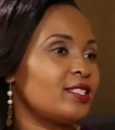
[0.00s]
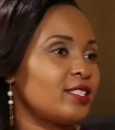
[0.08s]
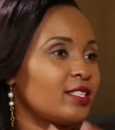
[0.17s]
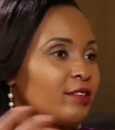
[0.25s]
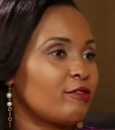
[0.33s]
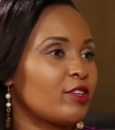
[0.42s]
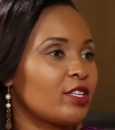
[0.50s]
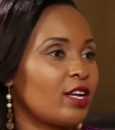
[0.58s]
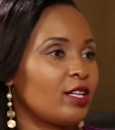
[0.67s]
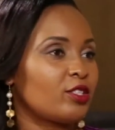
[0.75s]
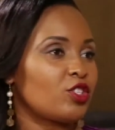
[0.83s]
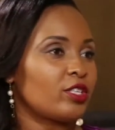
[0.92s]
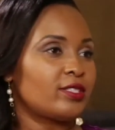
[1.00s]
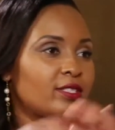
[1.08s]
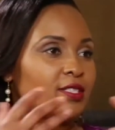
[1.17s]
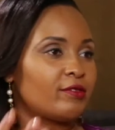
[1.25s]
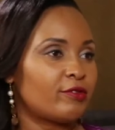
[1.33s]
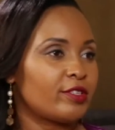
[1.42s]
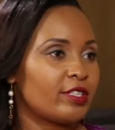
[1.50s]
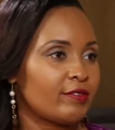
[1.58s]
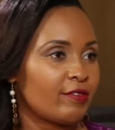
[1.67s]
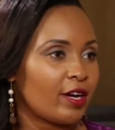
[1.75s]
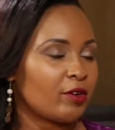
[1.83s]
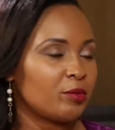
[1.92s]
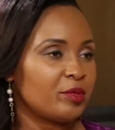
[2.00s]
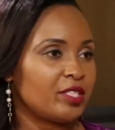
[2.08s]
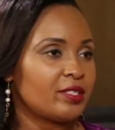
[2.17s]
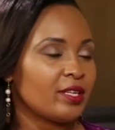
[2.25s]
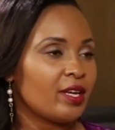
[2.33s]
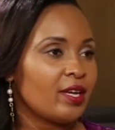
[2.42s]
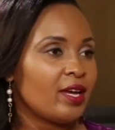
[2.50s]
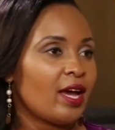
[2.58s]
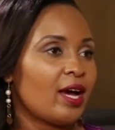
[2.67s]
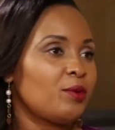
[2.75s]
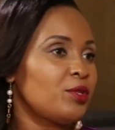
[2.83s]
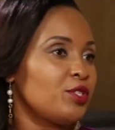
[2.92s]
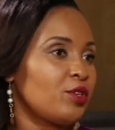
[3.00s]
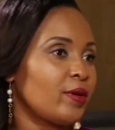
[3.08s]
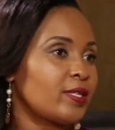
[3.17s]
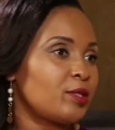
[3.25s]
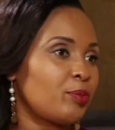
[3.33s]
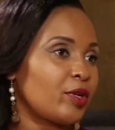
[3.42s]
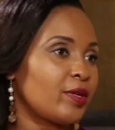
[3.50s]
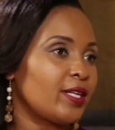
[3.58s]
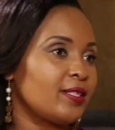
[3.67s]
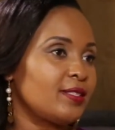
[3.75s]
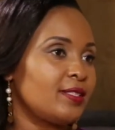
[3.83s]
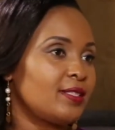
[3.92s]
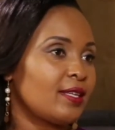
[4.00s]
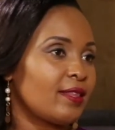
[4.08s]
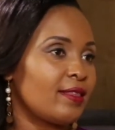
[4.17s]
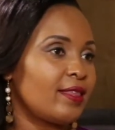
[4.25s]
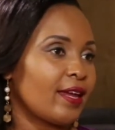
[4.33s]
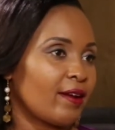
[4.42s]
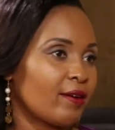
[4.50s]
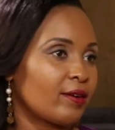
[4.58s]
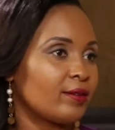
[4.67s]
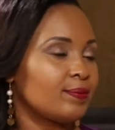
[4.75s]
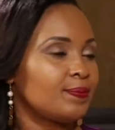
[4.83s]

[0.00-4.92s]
it's a different culture, it's a different environment. How was your experience there?